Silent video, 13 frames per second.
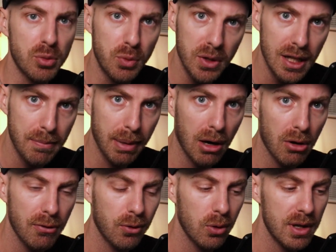really
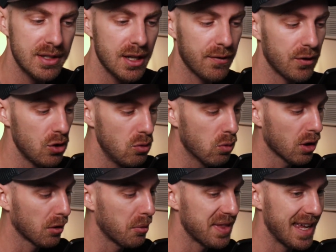powerful is if you
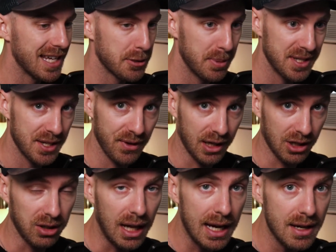work with a specific
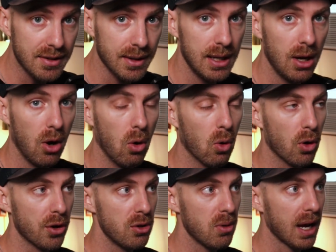client or
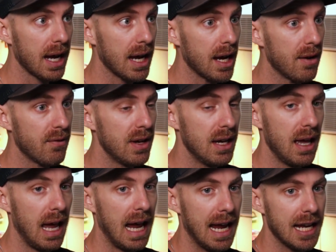you have
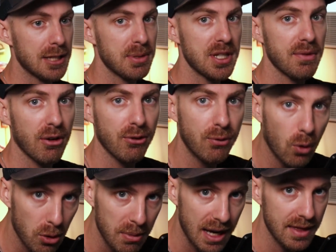a specific
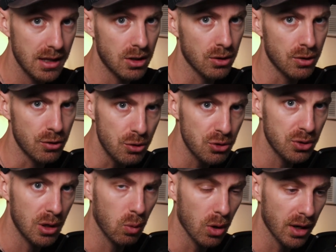format that you're usually
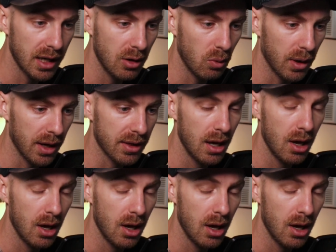working with,